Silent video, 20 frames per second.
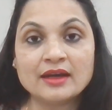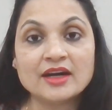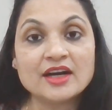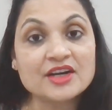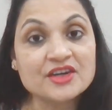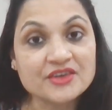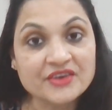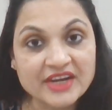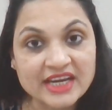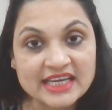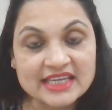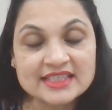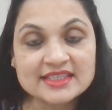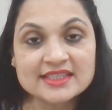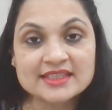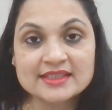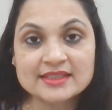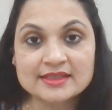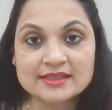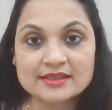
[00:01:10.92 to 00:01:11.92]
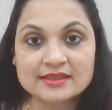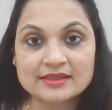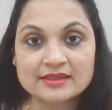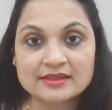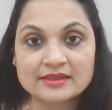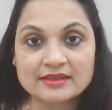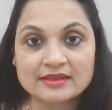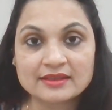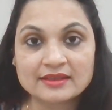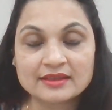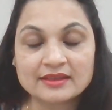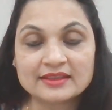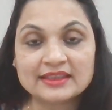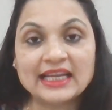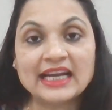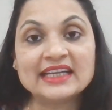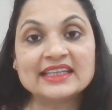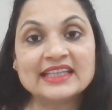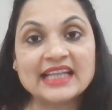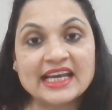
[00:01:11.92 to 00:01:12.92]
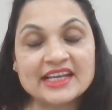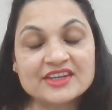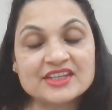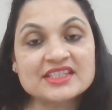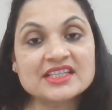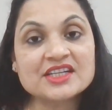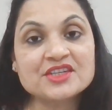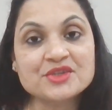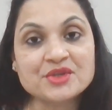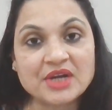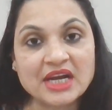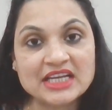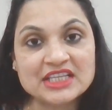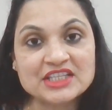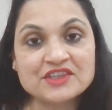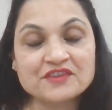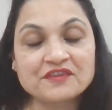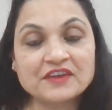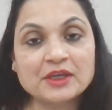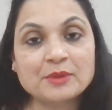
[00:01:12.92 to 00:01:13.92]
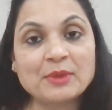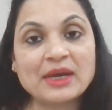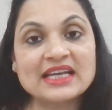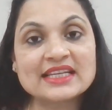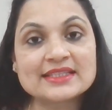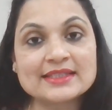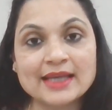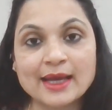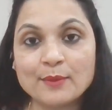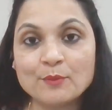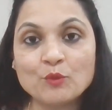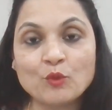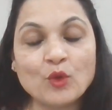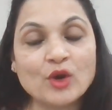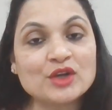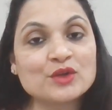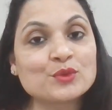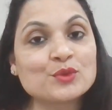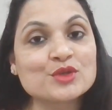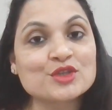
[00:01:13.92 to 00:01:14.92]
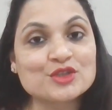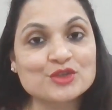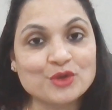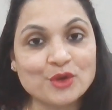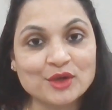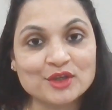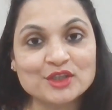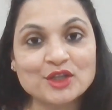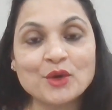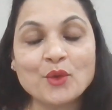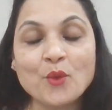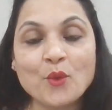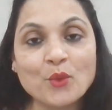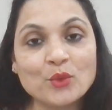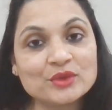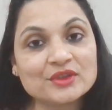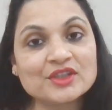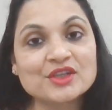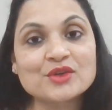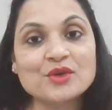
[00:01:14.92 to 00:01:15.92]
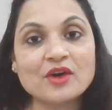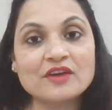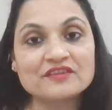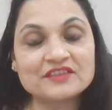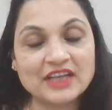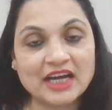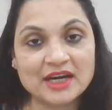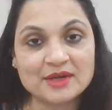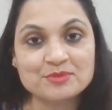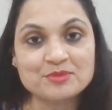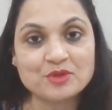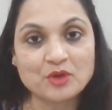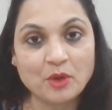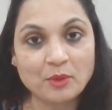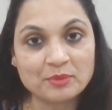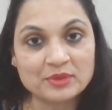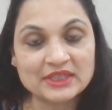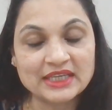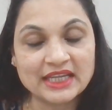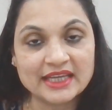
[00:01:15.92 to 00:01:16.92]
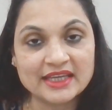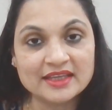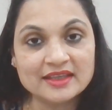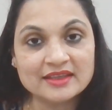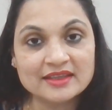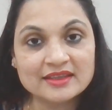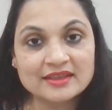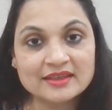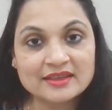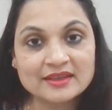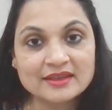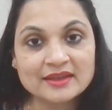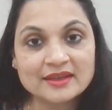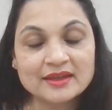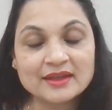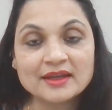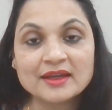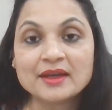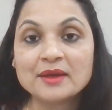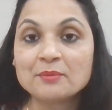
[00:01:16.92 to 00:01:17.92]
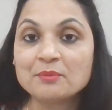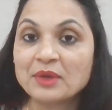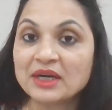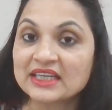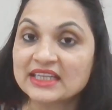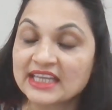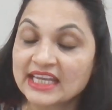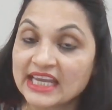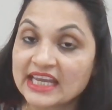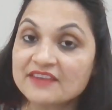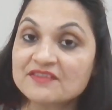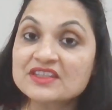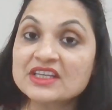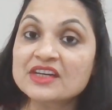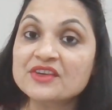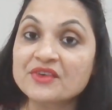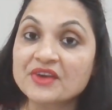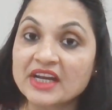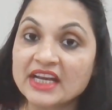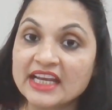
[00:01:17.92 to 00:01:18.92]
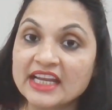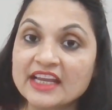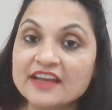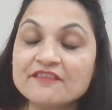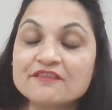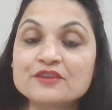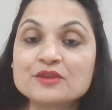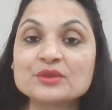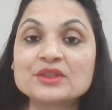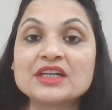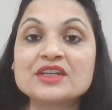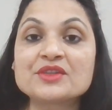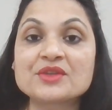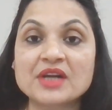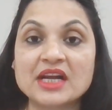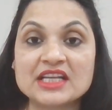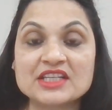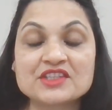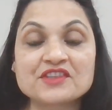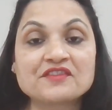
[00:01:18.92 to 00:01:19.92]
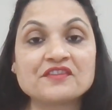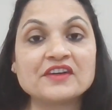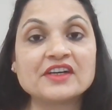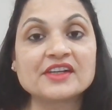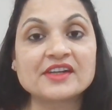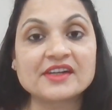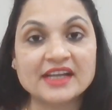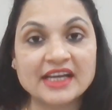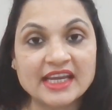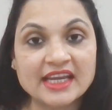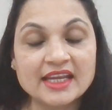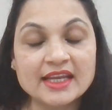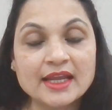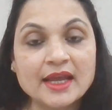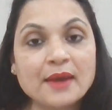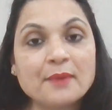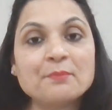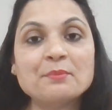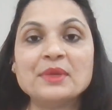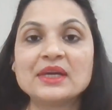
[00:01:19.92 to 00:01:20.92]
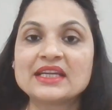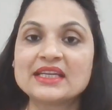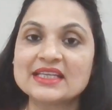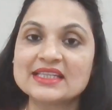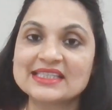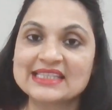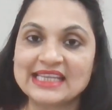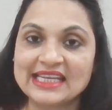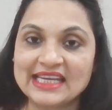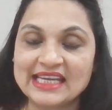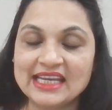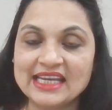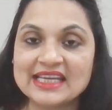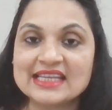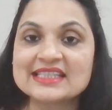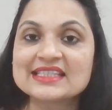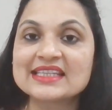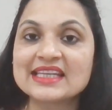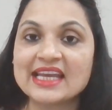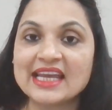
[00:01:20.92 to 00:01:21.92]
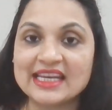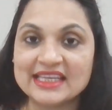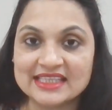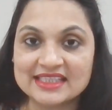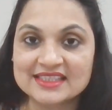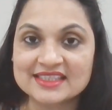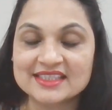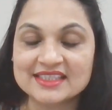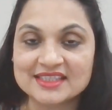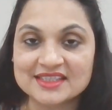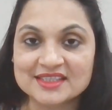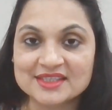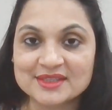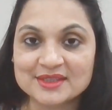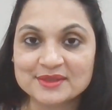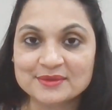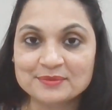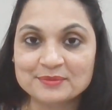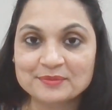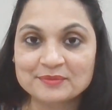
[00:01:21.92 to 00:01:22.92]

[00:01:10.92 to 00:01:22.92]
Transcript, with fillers: agrees that there is a transfer by someone who is not the owner of that property, but gives a relief to the transferee because he is innocent.